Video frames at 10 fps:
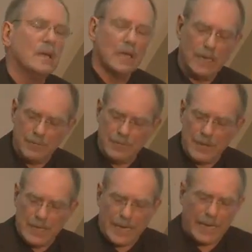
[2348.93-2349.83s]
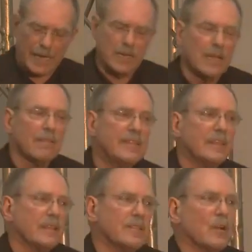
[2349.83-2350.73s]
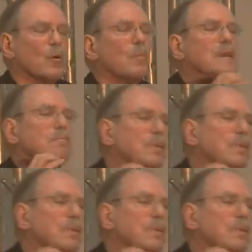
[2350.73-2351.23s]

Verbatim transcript: Um, and th- there will be